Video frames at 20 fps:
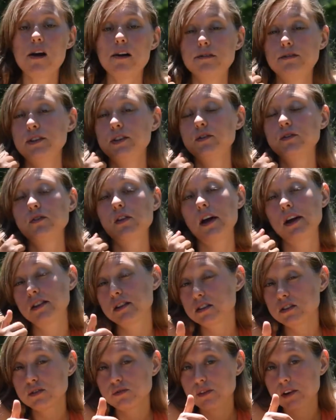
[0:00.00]
If you
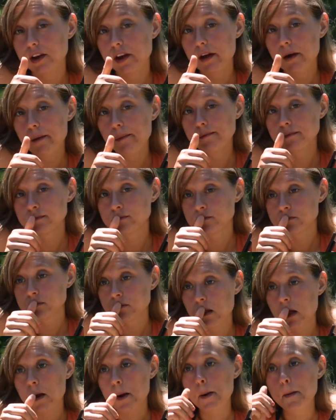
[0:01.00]
like this video,
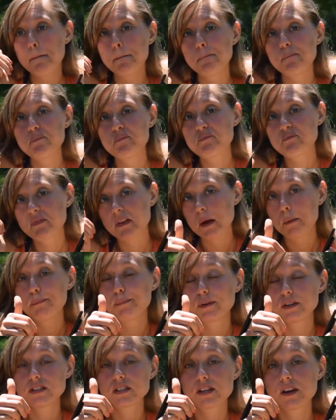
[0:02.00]

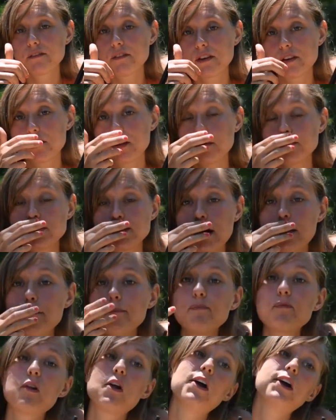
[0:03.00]
please give it a thumbs up
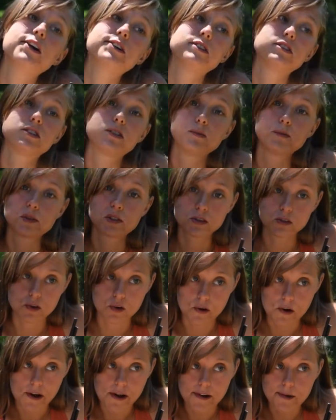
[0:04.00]
and
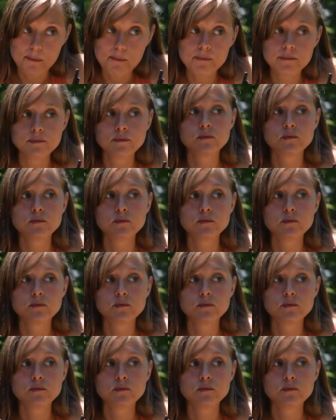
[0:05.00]
subscribe.